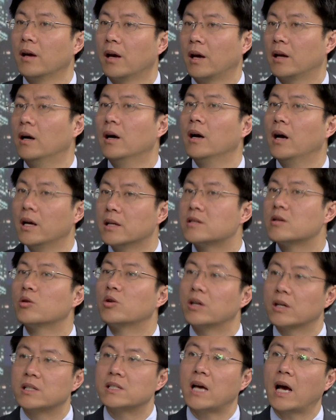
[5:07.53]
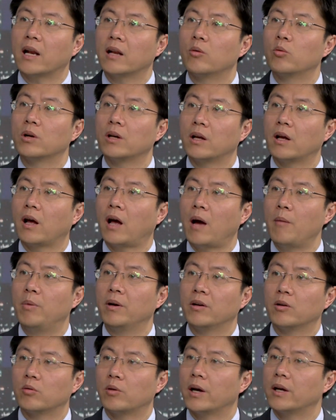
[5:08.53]
And it's exactly what is
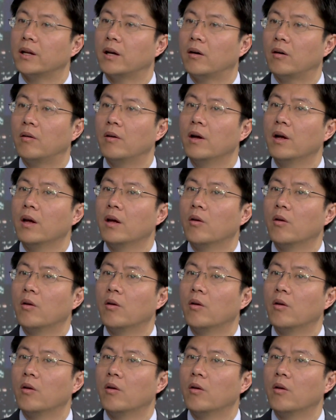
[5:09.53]
happening right now.